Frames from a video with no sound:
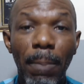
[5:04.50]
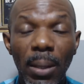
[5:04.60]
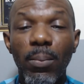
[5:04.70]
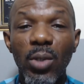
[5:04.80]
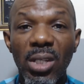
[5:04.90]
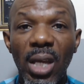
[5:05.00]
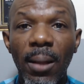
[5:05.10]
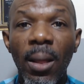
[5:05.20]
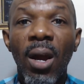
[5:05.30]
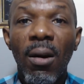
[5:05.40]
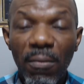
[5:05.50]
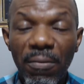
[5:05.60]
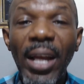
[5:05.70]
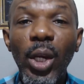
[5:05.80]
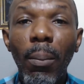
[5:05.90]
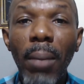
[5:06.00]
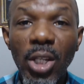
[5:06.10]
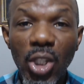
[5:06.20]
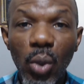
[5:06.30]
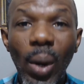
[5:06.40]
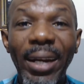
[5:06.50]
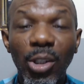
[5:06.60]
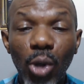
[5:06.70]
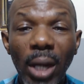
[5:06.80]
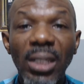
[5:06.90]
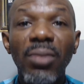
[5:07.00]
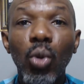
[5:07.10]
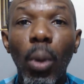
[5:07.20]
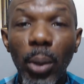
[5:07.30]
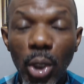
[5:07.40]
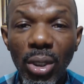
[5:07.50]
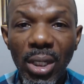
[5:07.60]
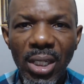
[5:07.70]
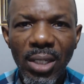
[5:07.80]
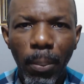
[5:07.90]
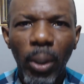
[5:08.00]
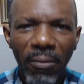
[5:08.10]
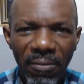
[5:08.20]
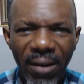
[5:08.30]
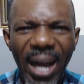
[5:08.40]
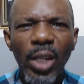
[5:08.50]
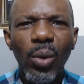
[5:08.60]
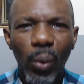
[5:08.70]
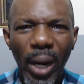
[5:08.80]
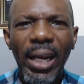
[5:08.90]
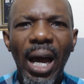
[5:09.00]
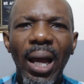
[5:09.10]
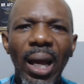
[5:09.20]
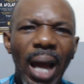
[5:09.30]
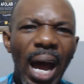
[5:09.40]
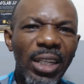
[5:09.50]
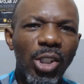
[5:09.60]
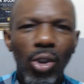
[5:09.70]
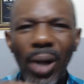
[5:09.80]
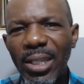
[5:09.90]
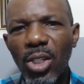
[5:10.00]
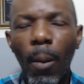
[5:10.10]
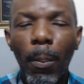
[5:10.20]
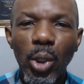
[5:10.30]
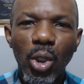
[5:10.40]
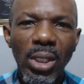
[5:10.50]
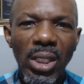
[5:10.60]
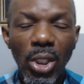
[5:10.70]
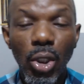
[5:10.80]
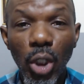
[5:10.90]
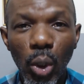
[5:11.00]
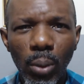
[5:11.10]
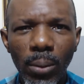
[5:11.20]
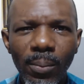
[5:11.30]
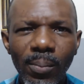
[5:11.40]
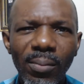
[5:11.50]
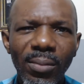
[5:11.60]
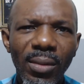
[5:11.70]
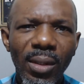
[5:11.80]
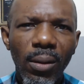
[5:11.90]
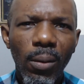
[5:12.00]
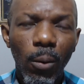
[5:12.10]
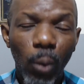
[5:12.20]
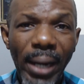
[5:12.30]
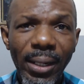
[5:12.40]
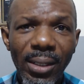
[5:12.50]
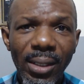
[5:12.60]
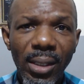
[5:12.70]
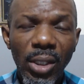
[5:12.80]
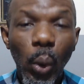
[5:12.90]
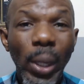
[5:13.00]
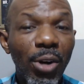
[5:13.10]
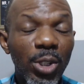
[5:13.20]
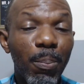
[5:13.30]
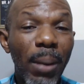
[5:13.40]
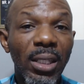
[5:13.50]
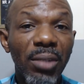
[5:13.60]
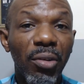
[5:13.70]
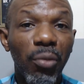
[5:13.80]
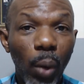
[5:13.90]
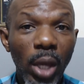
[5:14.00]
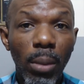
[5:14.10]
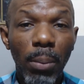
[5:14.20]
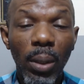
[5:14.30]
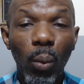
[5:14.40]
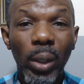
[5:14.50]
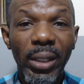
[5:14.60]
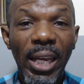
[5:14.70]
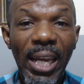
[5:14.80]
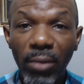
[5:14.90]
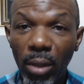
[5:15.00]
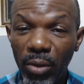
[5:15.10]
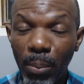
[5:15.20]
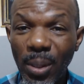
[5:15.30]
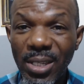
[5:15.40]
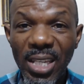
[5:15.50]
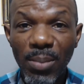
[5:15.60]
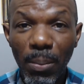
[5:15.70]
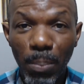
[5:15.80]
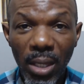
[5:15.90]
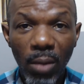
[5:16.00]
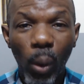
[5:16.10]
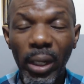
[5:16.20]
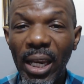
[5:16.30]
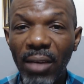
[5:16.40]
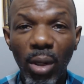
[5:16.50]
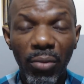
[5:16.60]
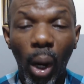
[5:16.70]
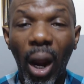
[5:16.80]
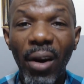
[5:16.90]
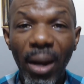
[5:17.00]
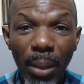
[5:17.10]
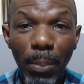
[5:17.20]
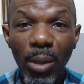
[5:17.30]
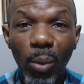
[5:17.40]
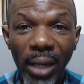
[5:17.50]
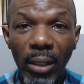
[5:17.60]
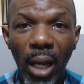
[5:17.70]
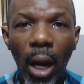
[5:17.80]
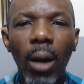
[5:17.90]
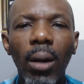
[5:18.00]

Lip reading: people say value makes you attractive to opportunities, but value rather attracts opportunity to you, right? So irrespective of where you may be, what the level of your business may be, what the level of your career may be right now,